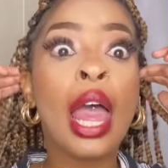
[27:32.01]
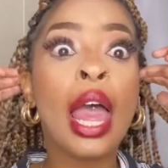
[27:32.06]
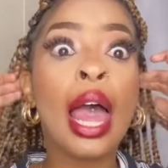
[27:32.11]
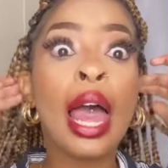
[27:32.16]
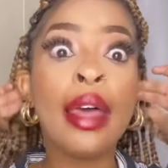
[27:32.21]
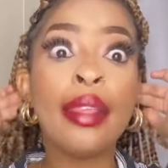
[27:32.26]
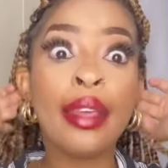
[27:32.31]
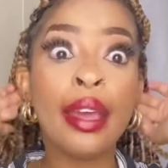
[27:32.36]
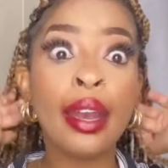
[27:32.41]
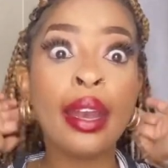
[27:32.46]

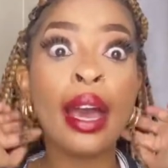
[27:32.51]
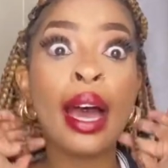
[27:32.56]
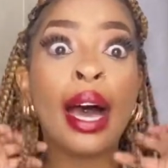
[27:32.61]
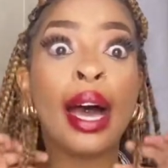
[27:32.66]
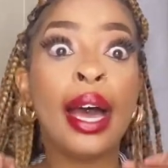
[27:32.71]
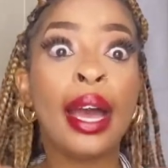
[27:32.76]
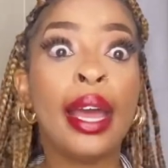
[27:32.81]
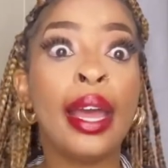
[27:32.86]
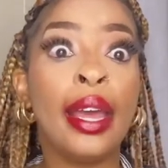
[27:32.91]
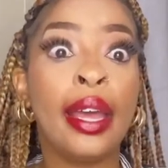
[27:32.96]
And then
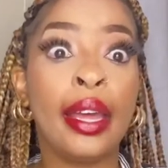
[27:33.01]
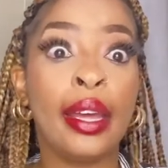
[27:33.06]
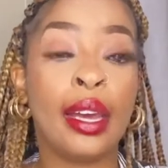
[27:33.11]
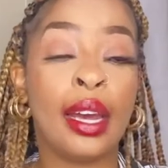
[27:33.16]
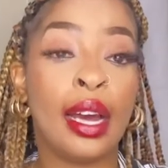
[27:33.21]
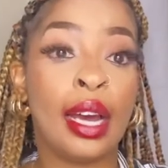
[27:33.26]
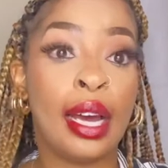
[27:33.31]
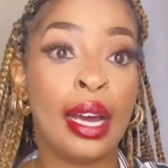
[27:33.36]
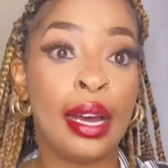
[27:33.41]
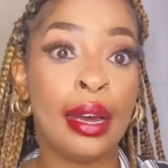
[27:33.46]

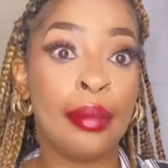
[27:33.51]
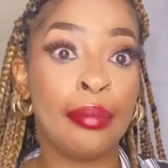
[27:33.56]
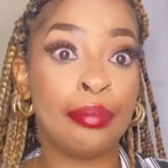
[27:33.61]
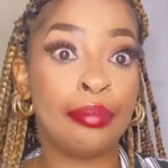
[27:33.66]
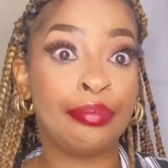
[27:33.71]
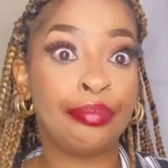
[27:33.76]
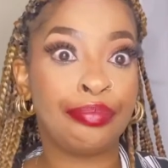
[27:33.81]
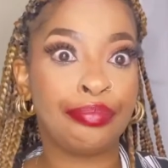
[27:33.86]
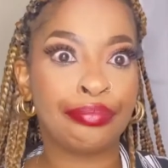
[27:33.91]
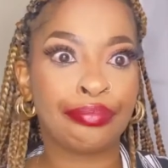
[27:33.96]

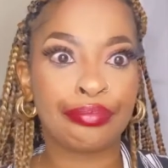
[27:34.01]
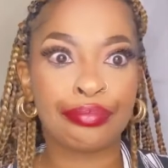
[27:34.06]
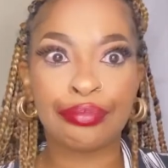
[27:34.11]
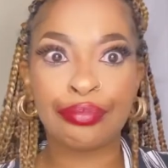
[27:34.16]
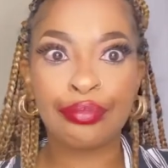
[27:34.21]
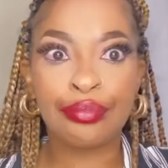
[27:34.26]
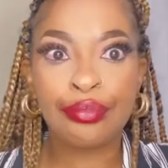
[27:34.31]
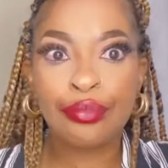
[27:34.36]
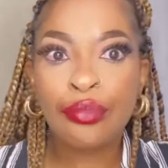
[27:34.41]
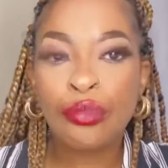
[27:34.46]
I
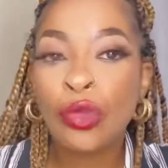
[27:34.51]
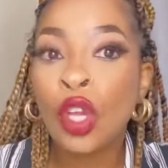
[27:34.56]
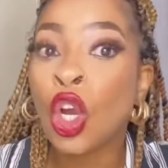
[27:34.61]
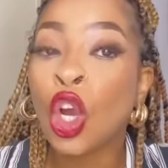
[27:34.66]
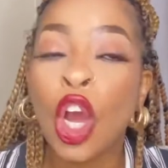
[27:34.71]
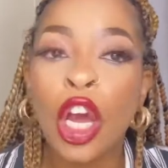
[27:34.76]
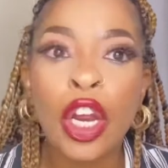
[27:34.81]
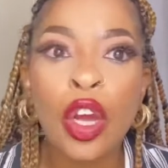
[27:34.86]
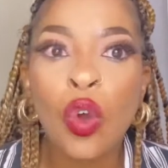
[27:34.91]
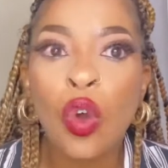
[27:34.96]

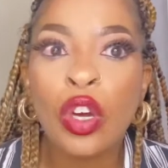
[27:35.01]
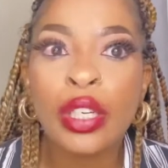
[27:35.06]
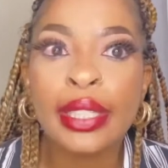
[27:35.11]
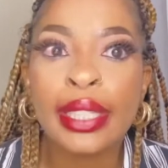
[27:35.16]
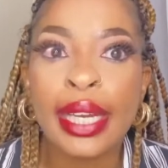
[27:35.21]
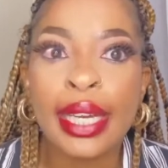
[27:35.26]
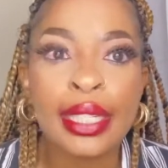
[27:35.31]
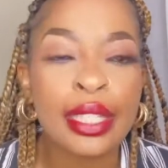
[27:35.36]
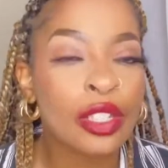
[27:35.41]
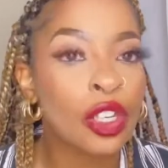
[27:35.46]
got a court
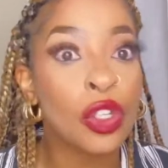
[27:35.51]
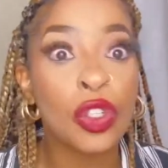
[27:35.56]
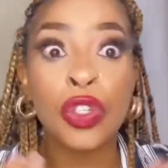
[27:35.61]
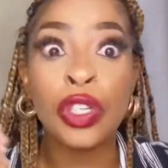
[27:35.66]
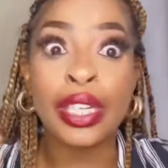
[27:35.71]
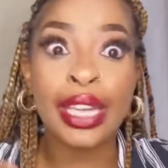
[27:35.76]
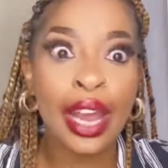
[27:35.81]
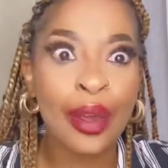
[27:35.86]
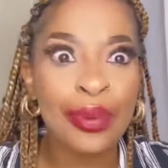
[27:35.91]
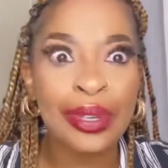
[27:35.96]
date. So
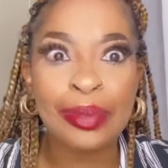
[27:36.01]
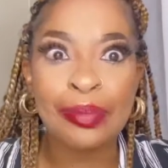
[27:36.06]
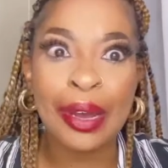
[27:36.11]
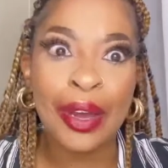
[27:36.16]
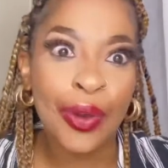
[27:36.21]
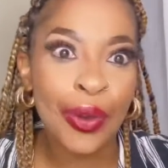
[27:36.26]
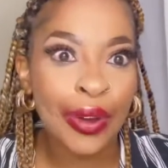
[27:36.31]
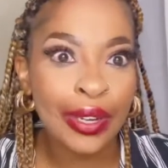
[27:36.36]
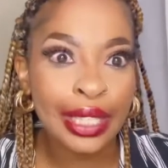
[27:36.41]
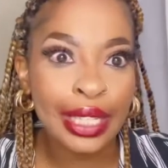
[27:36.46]
today was my
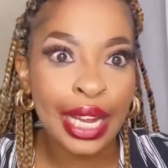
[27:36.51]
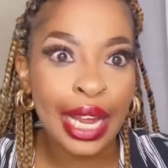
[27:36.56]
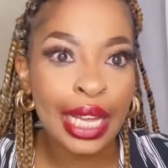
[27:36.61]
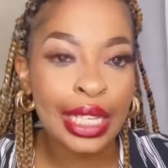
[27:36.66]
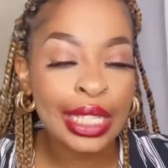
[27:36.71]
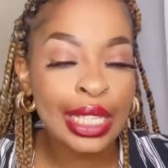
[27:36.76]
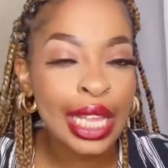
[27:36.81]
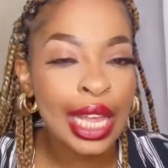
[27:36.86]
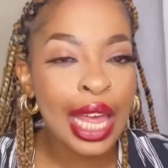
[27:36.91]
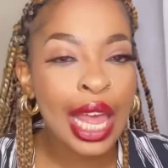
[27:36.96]
court date.
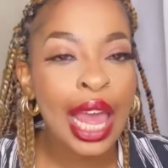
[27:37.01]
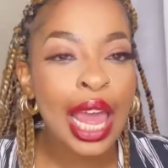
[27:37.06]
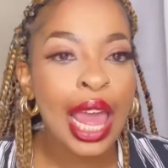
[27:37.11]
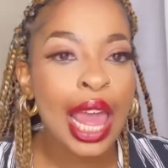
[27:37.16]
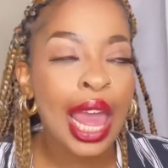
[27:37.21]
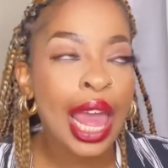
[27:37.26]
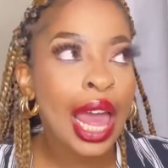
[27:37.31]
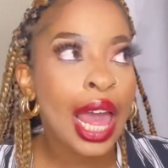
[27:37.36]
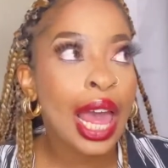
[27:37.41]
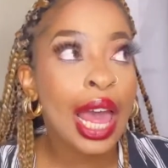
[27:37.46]

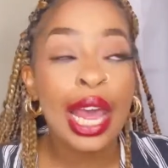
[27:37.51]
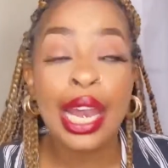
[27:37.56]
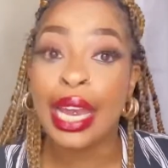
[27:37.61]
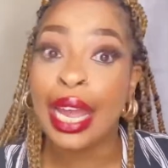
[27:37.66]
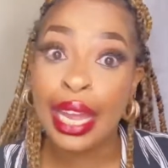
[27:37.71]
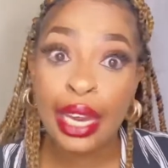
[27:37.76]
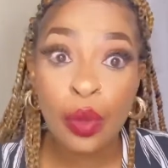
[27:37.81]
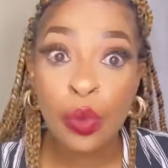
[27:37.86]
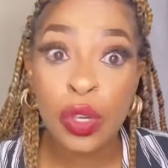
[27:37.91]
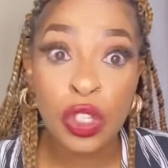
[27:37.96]

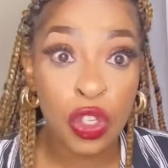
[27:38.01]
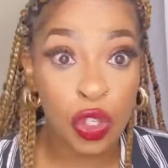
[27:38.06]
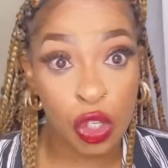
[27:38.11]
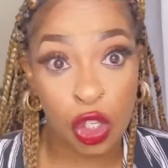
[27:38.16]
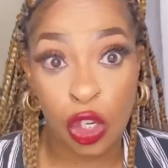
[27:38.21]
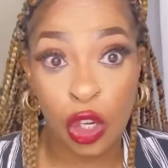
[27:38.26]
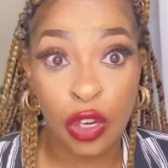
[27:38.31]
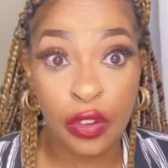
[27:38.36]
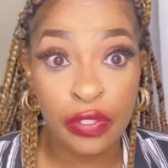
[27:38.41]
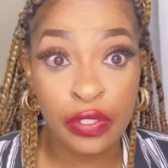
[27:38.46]
Lady was
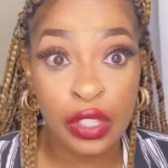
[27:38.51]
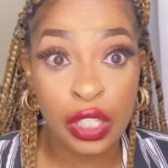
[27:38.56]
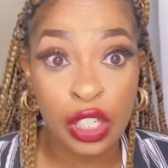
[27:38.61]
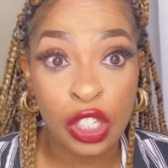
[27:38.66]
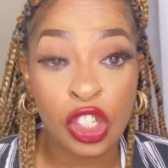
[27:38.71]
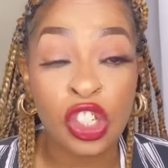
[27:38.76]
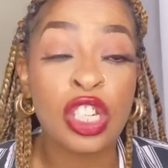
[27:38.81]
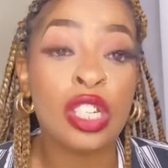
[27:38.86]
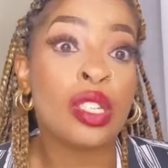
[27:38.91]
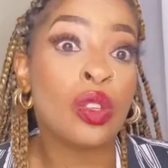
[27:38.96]
served.
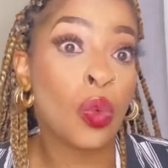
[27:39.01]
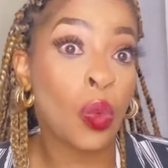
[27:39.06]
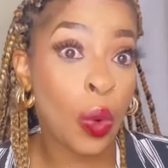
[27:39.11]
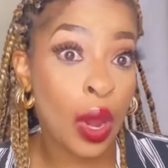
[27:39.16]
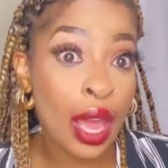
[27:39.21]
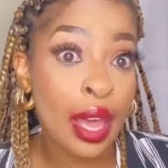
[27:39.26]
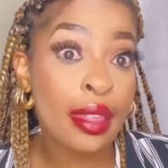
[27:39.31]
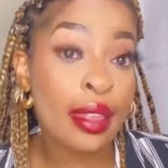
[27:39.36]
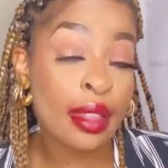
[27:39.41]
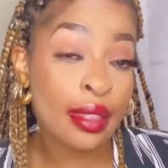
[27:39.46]
She's
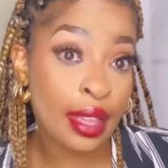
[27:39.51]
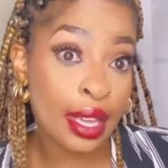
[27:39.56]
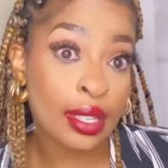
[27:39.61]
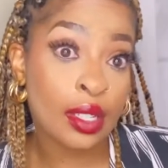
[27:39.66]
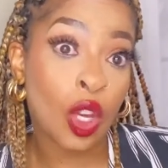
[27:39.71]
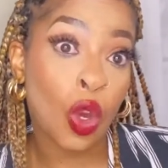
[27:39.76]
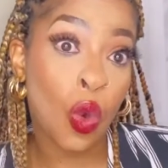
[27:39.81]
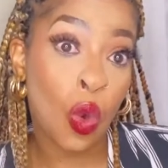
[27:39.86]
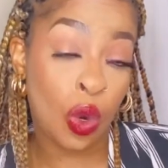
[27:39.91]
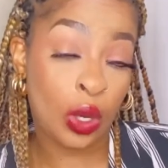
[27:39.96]
aware that there's
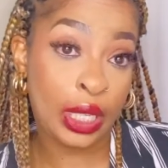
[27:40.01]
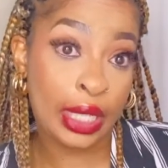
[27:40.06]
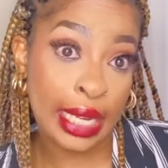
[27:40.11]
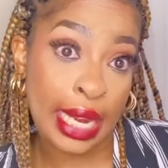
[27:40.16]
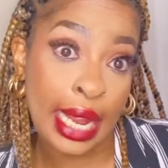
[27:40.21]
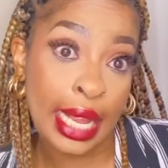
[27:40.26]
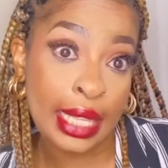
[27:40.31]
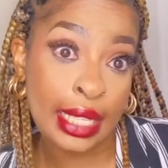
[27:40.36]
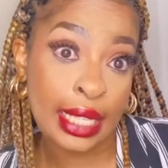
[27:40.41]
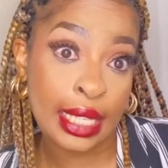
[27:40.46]
a court
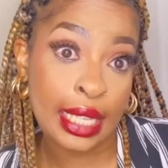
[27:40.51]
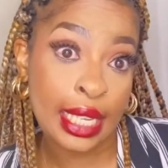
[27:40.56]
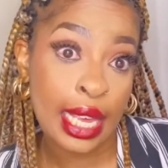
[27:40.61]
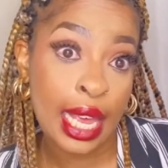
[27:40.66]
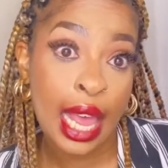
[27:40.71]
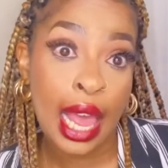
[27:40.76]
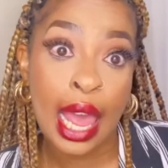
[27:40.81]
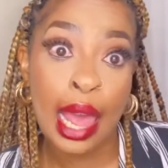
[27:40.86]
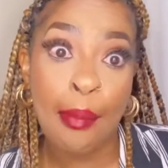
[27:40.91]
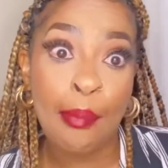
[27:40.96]
date,
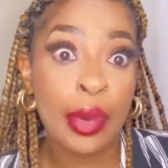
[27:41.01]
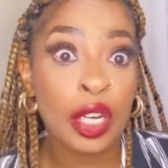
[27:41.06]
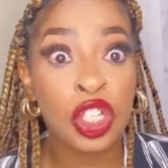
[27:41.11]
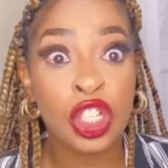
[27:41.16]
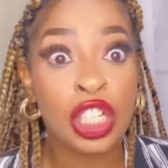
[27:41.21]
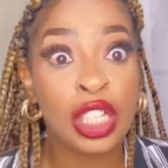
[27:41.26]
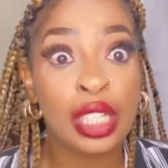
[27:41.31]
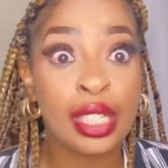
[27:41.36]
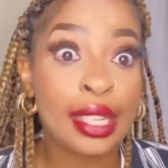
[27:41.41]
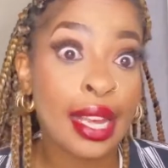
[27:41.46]
but
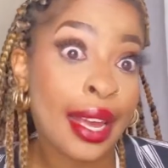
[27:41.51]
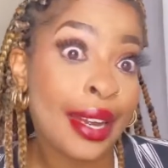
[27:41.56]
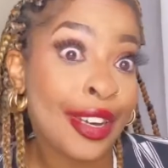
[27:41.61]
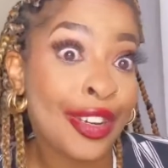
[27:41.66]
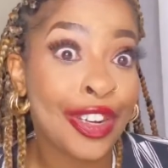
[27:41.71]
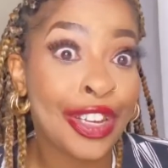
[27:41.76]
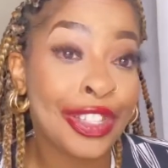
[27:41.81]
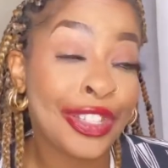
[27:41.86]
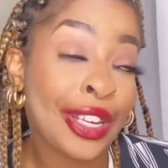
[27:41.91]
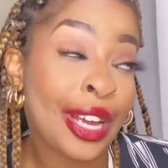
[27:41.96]
she decided
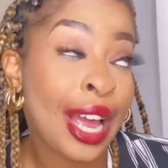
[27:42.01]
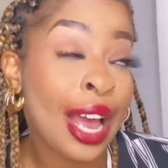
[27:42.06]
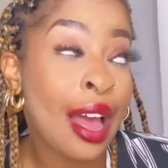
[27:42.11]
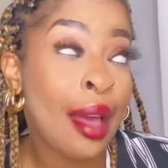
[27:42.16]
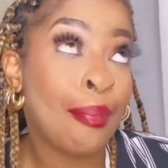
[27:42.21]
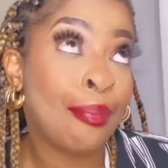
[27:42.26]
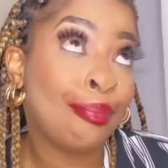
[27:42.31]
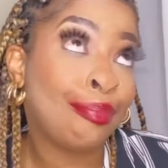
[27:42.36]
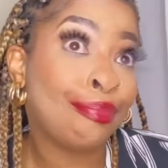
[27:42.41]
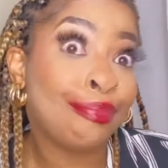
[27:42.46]
not to
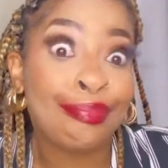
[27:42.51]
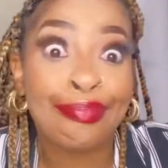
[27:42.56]
come.